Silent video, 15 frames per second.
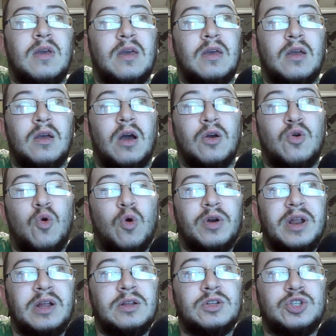
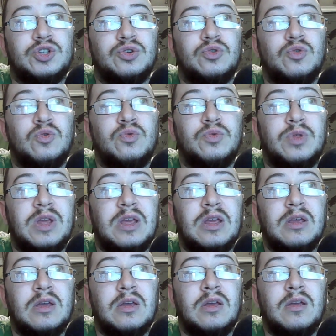according to
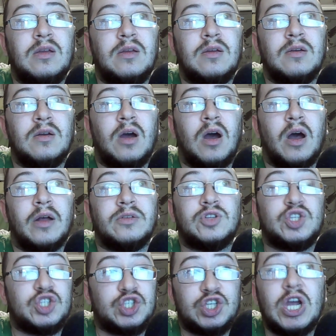the
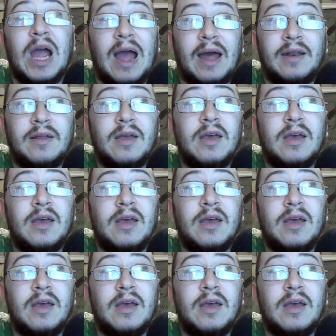chat,